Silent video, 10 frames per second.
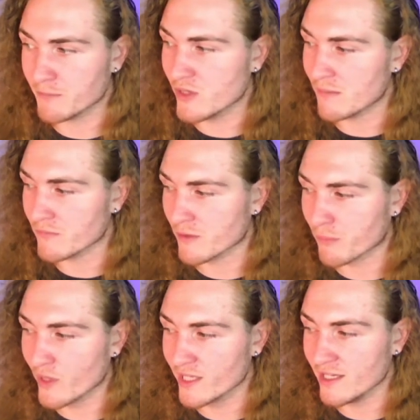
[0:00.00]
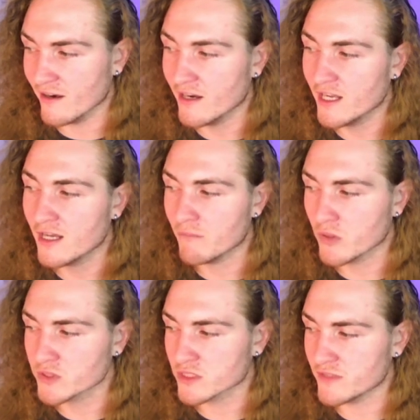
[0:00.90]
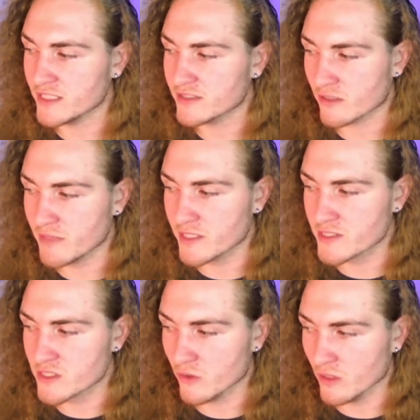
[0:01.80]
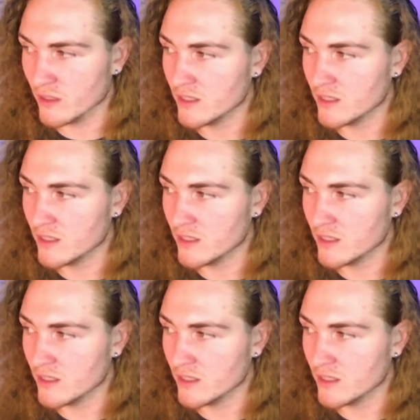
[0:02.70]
You get the point here. Most of these are minuscule.